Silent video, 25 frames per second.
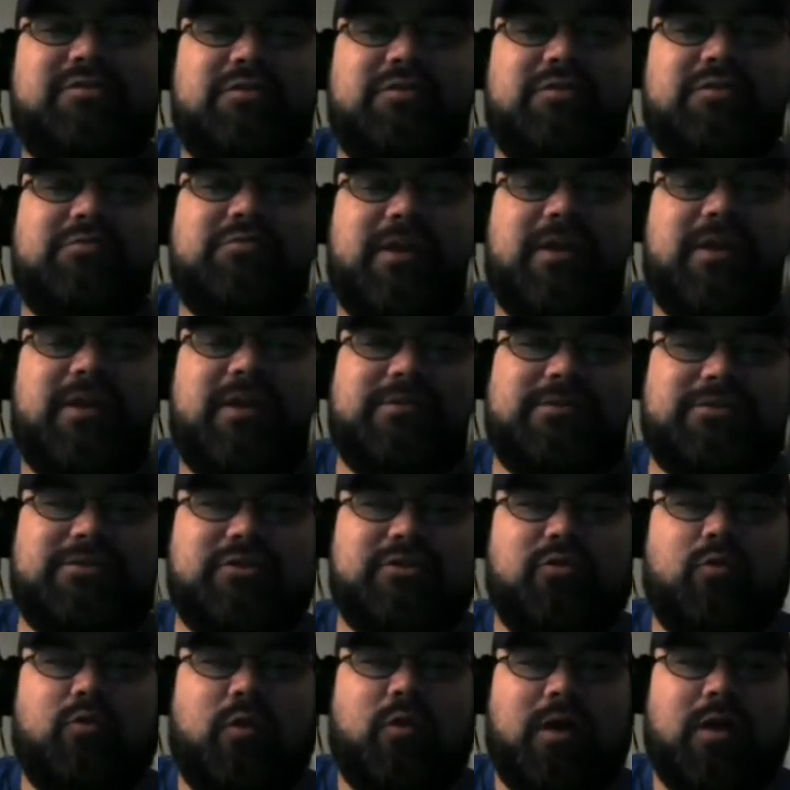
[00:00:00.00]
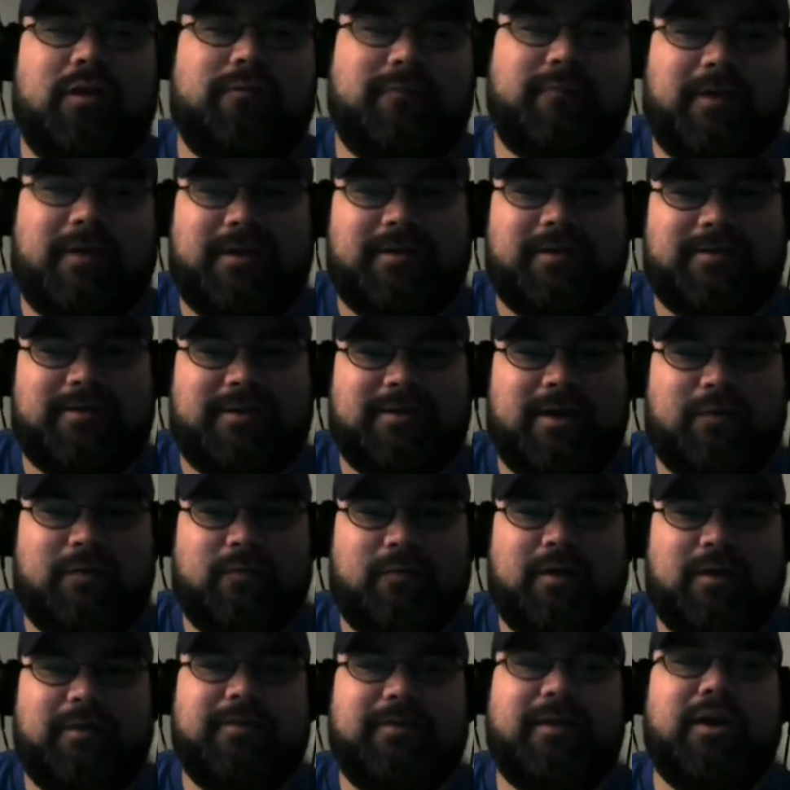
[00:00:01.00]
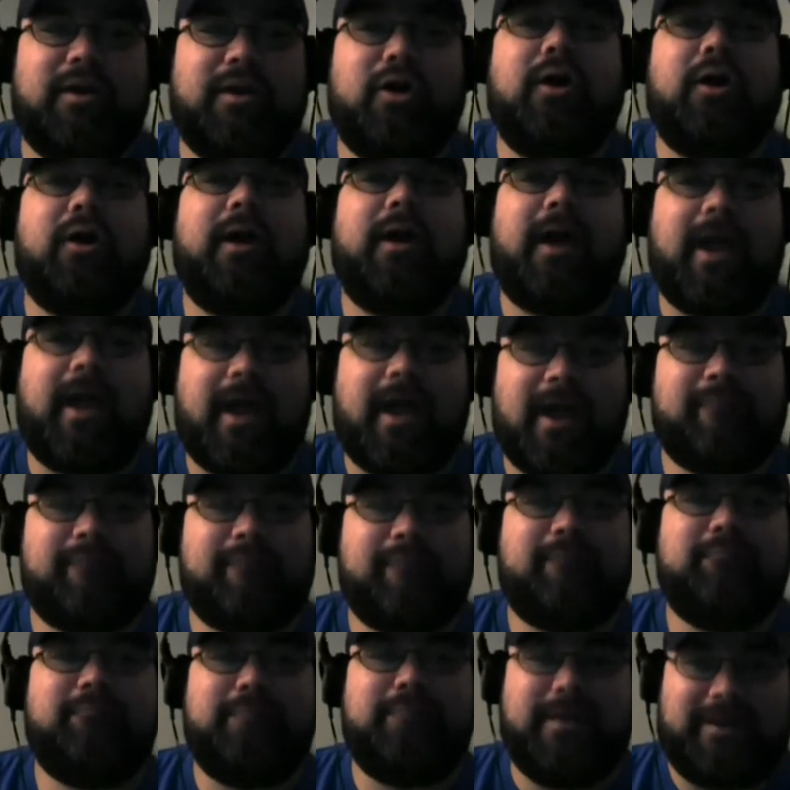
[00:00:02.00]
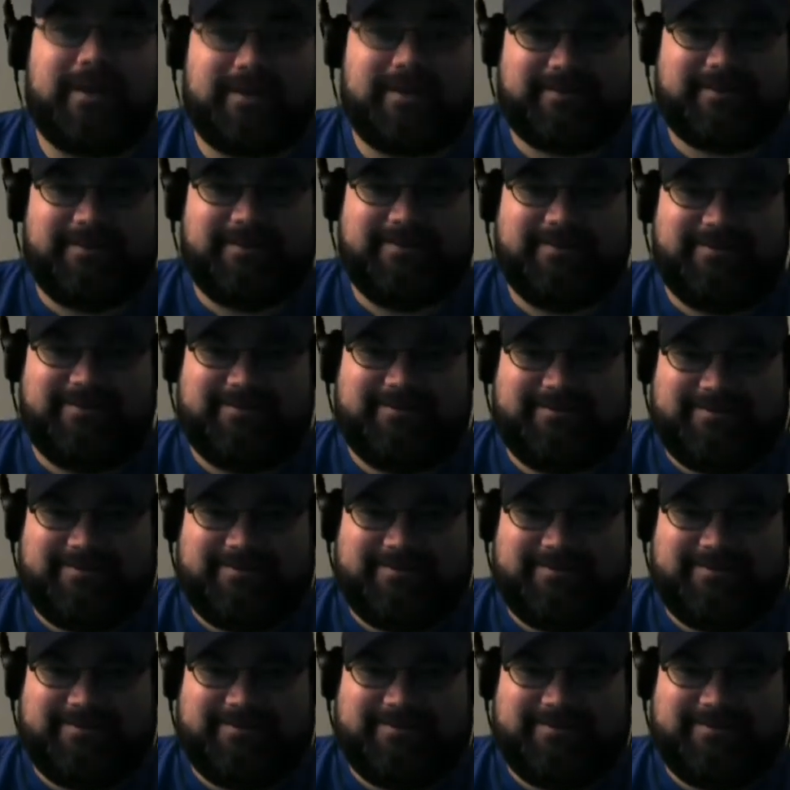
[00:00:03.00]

so glad that you qualify it that way. They are half-baked.